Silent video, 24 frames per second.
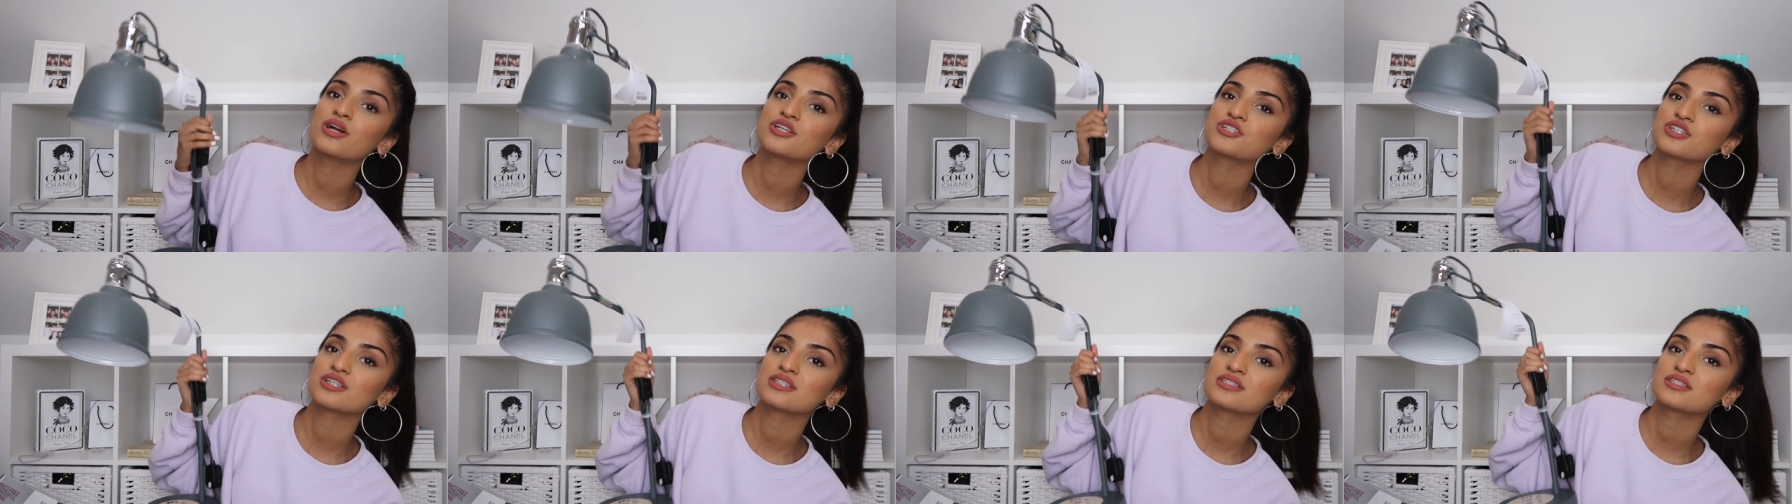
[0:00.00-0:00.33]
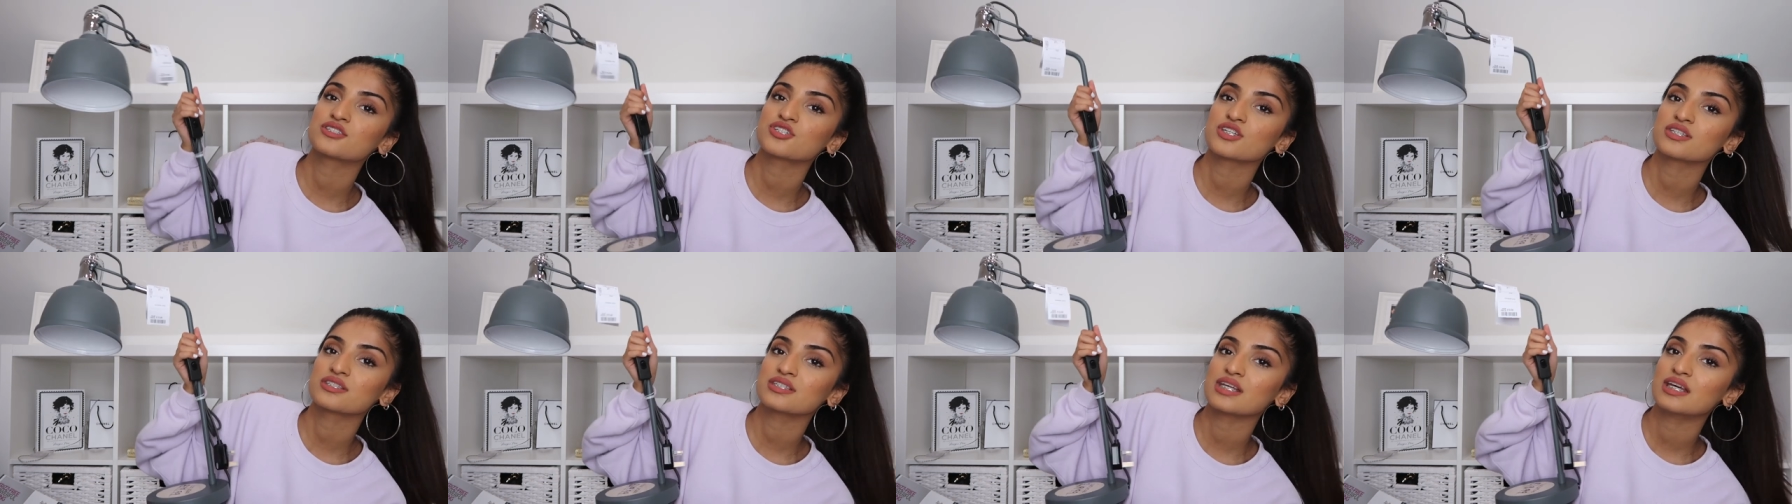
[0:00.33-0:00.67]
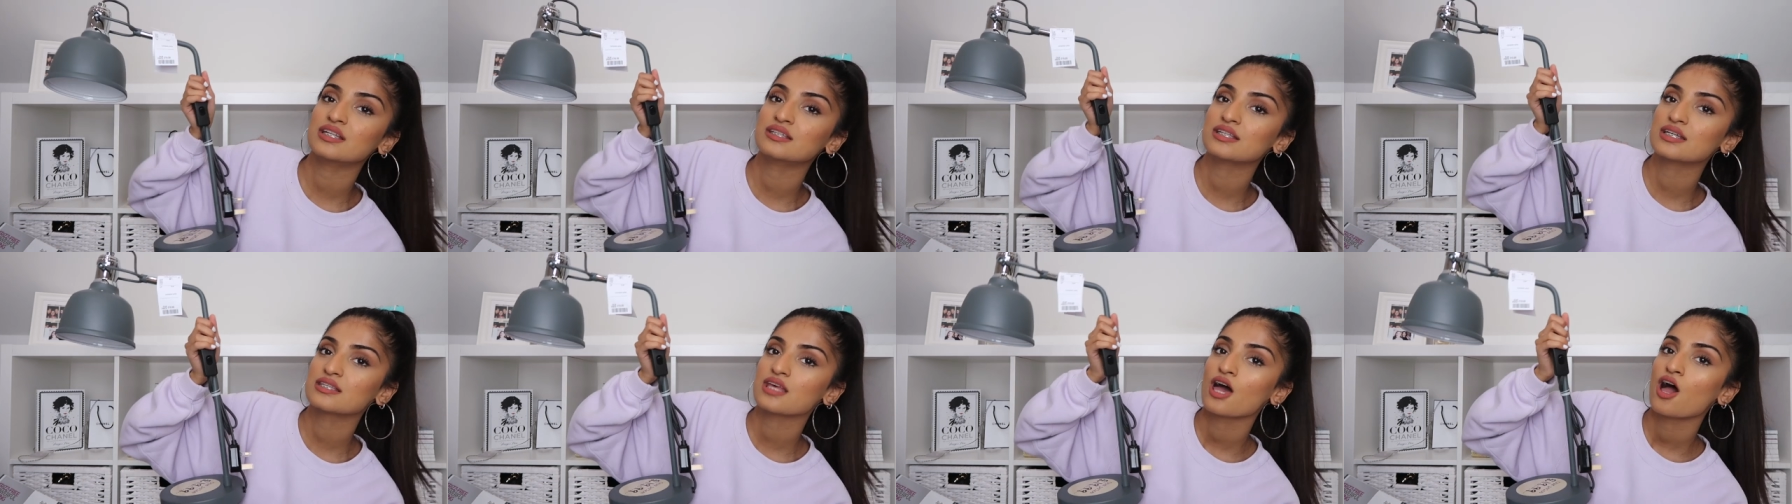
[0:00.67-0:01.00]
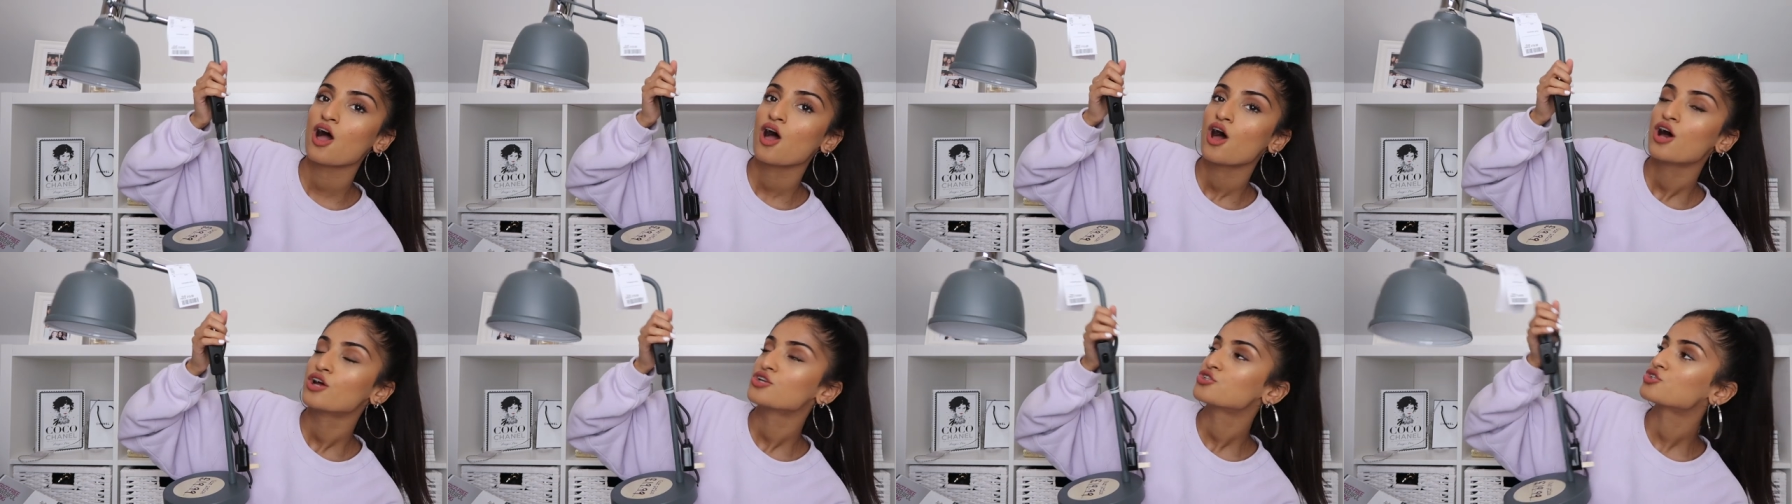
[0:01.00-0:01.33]
which is just in this
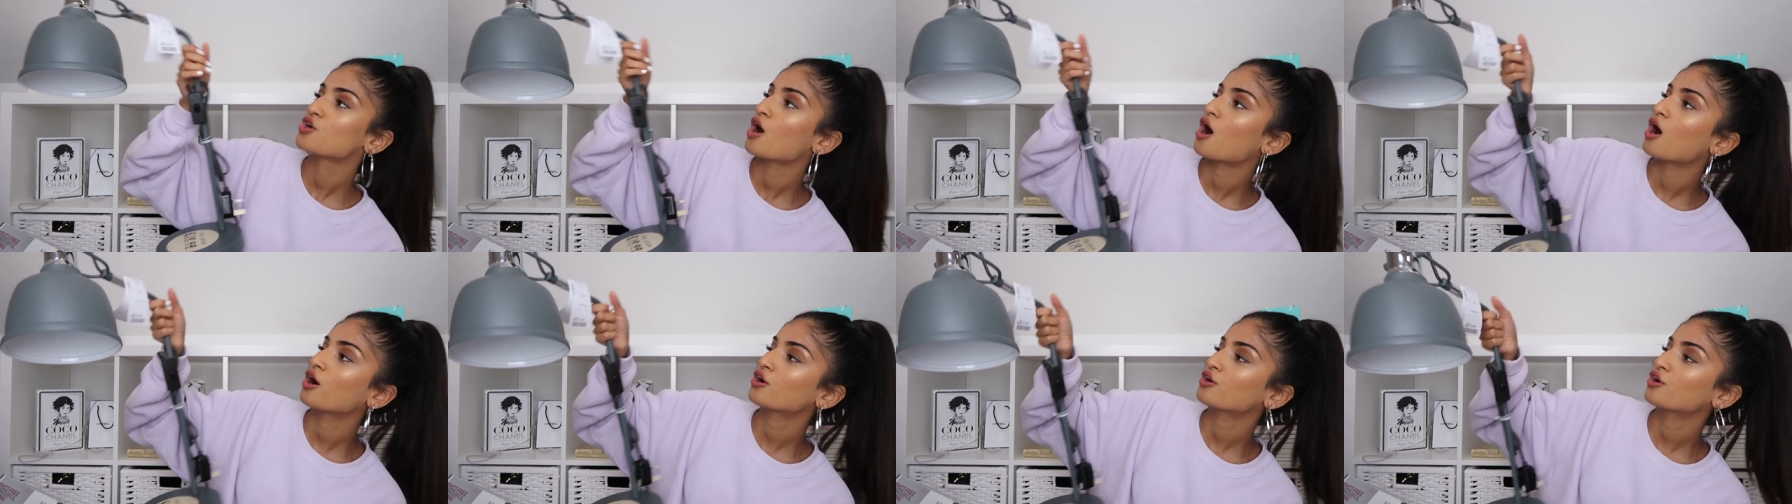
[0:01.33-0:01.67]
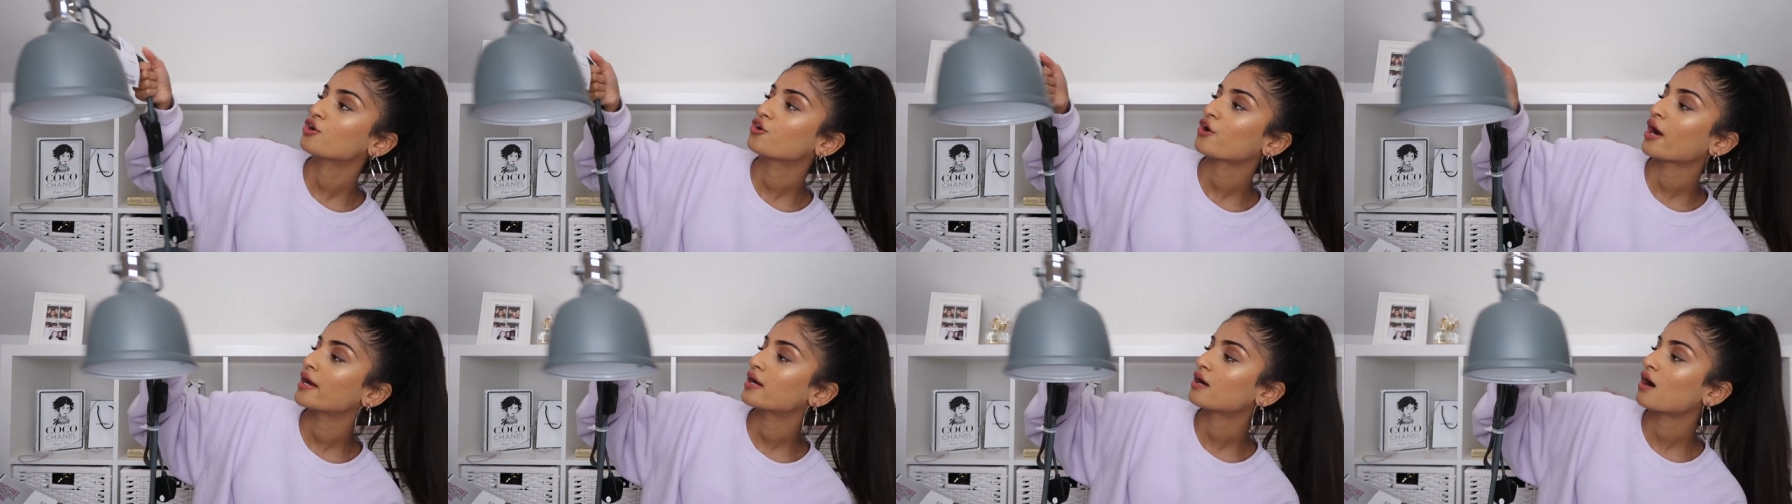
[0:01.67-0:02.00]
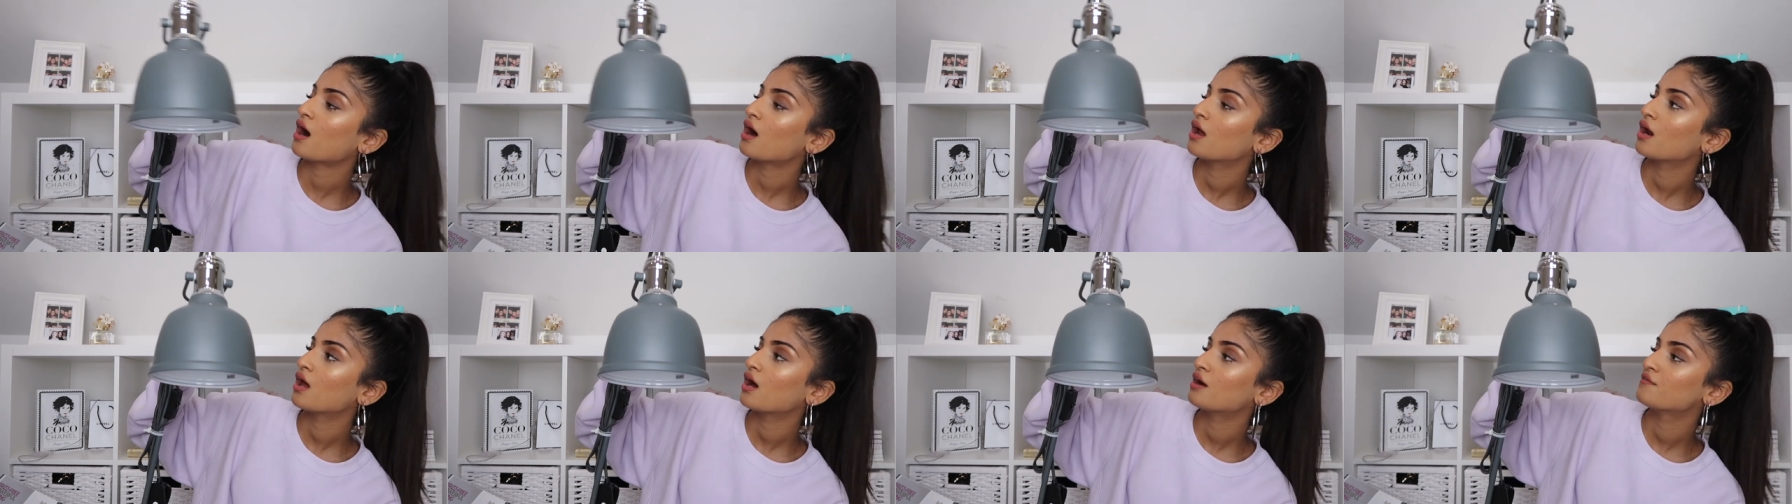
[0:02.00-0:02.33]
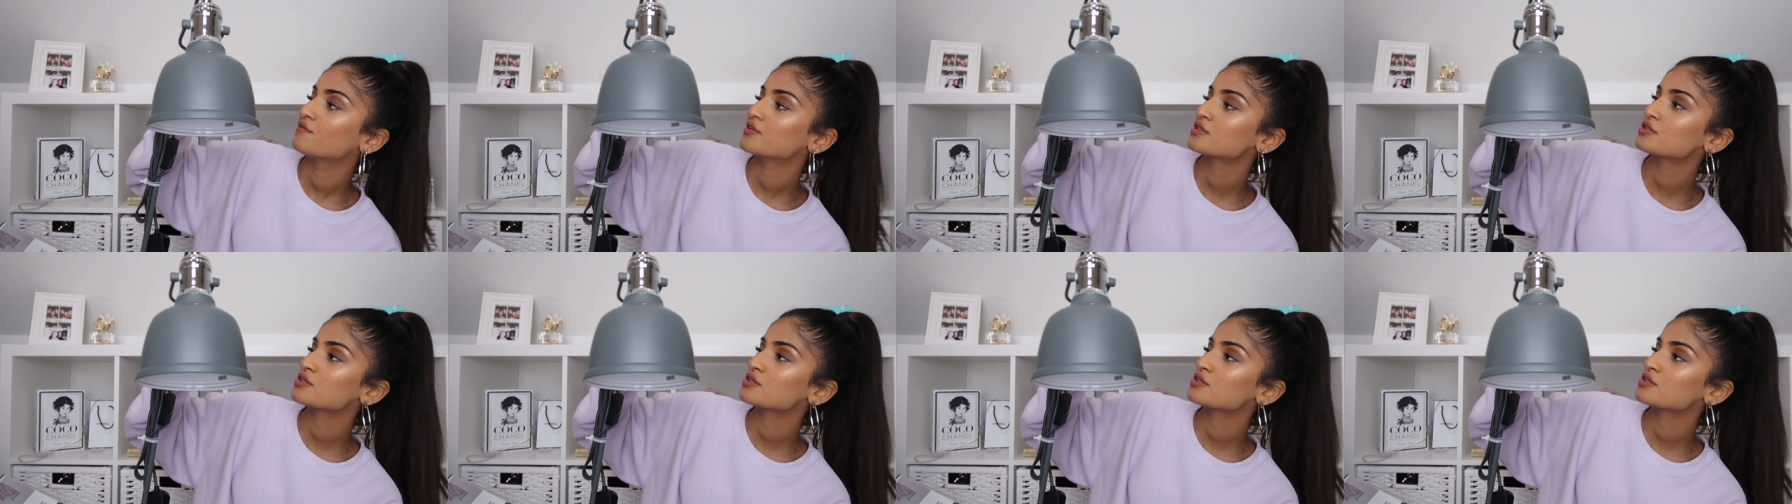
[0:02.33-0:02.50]
dark grey colour.